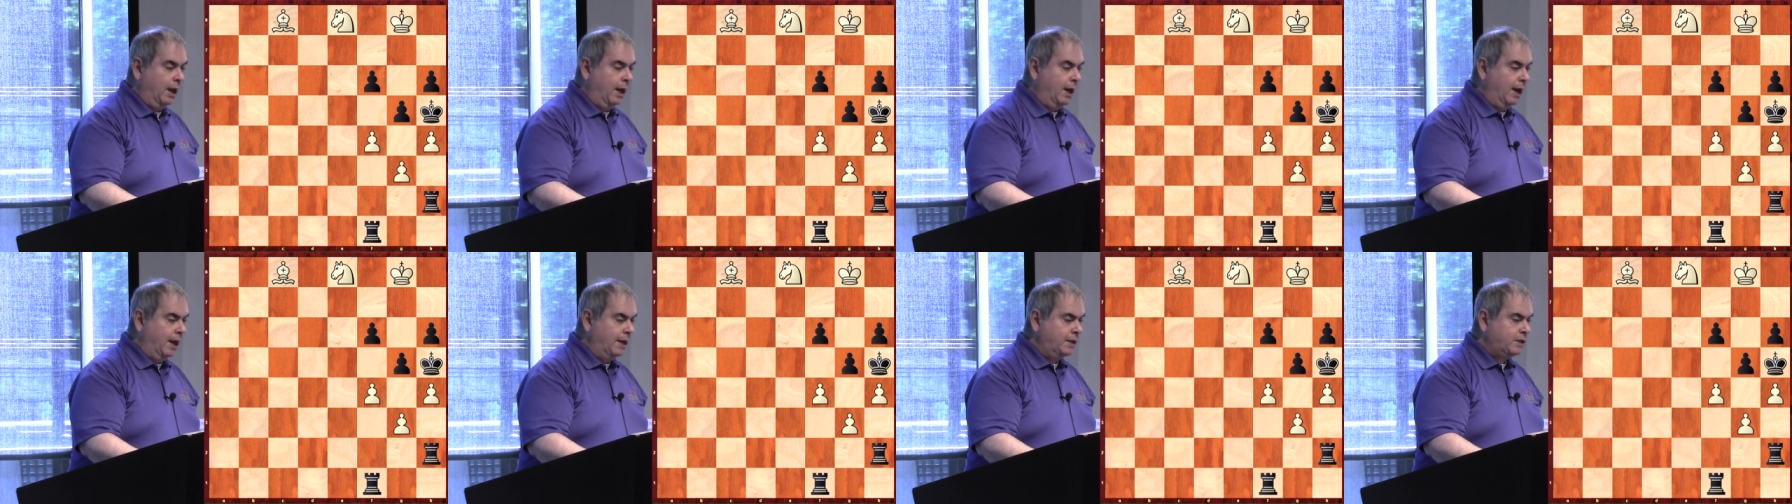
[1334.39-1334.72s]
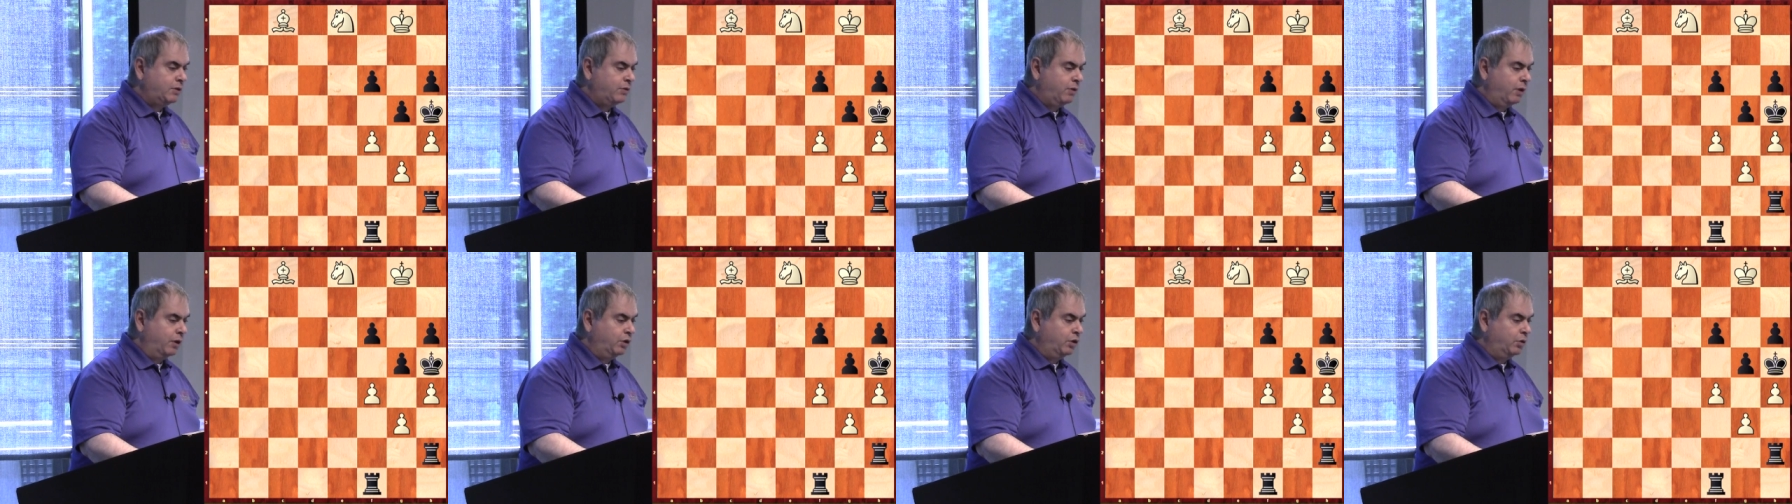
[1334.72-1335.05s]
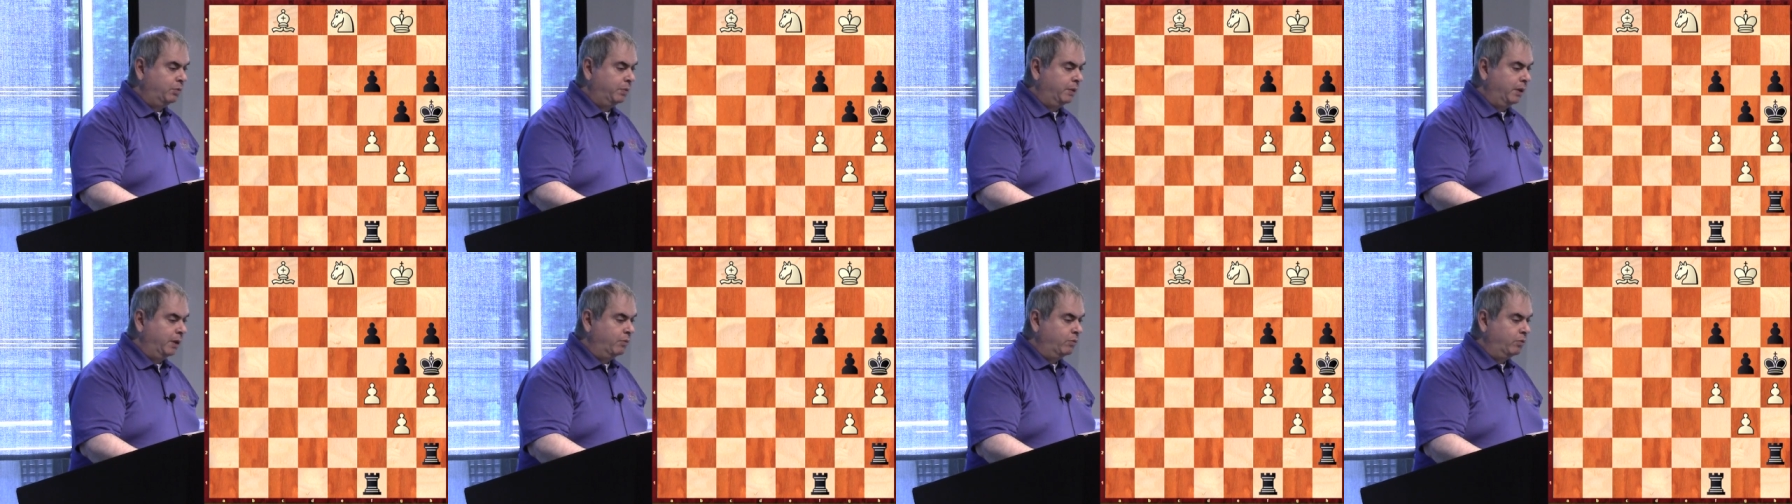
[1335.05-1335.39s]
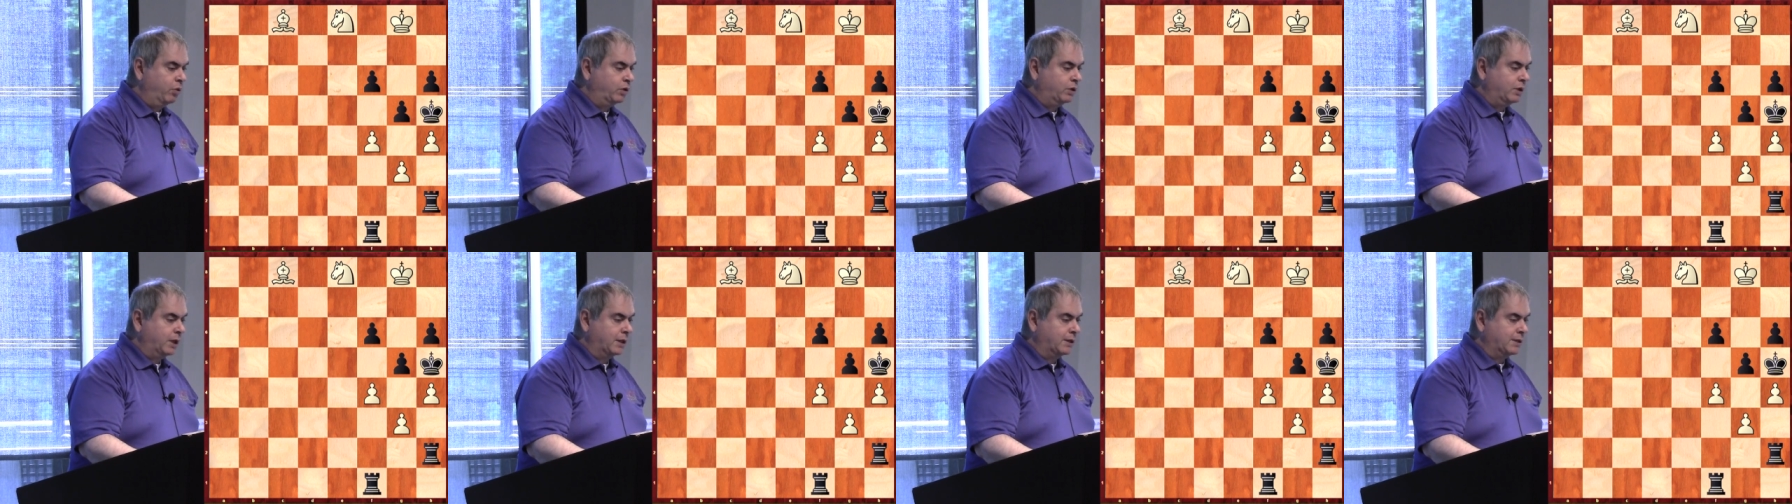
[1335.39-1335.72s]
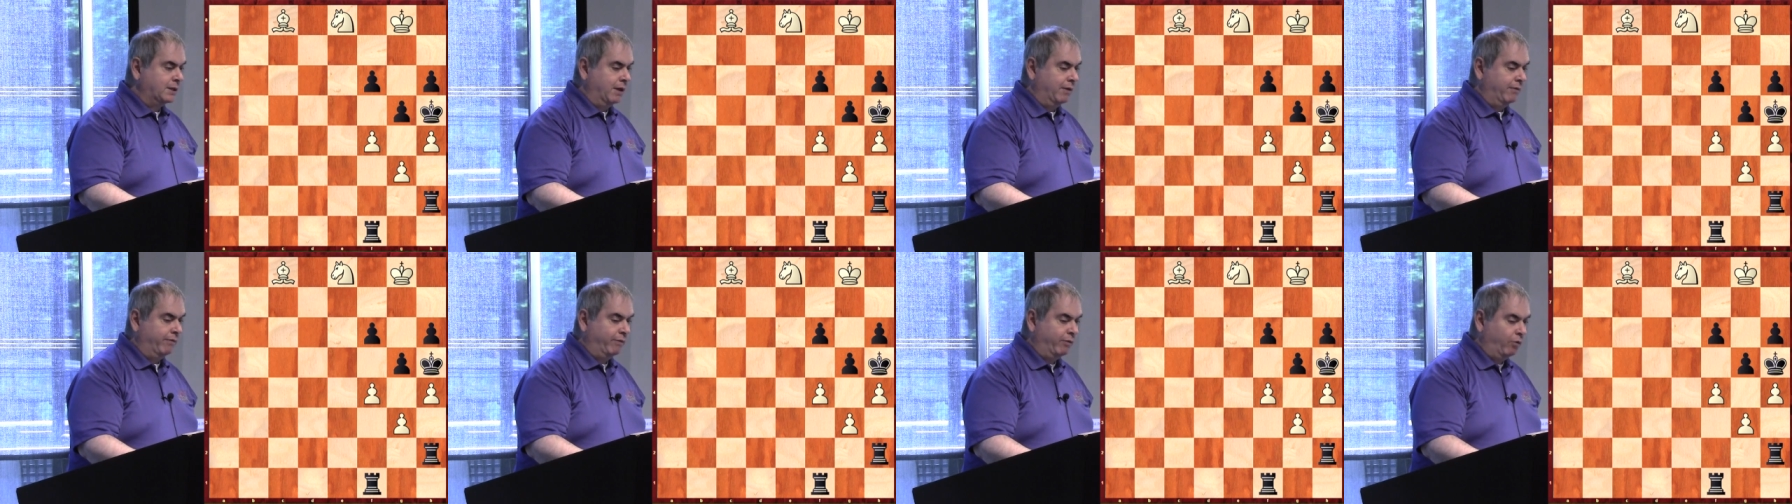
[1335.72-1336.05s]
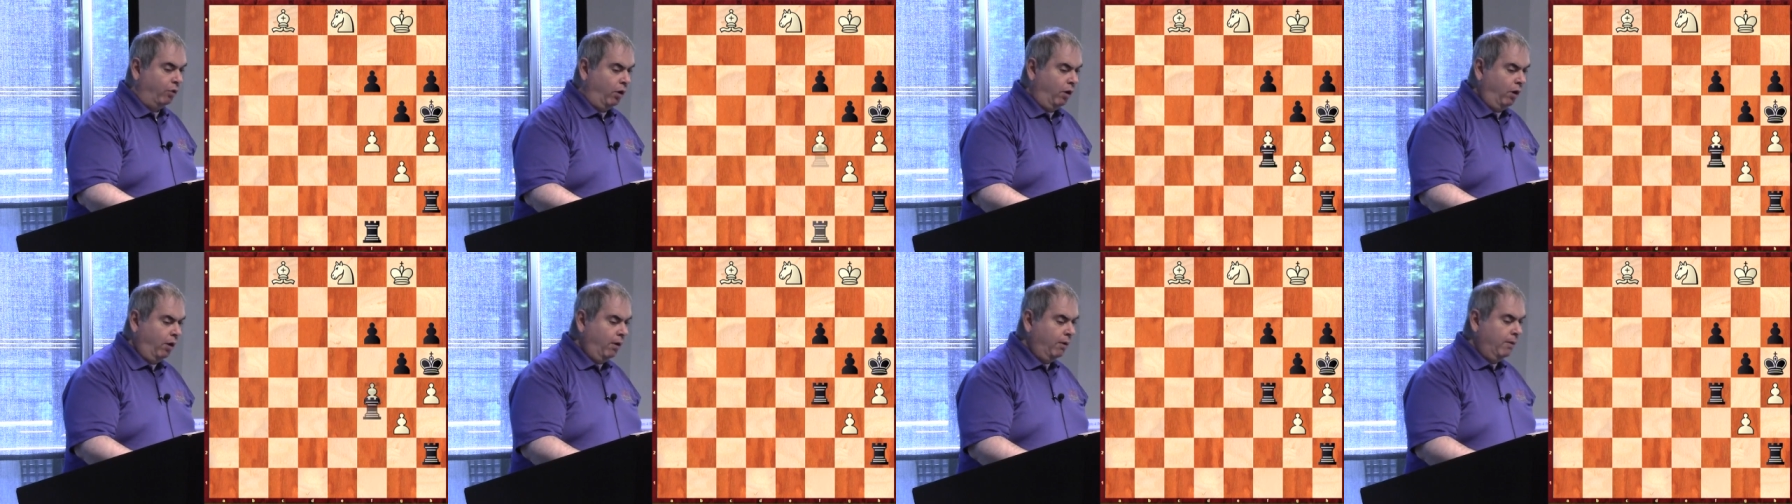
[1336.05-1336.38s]
Let's try to play rook takes
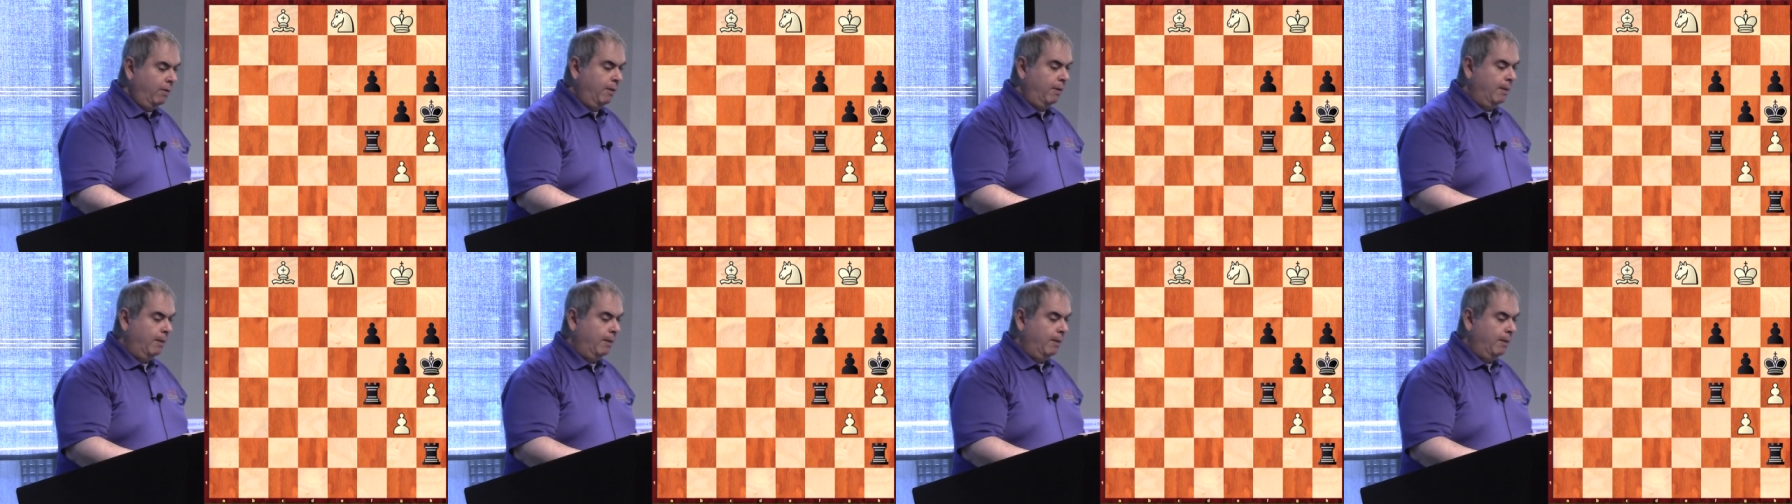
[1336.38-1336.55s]
f4.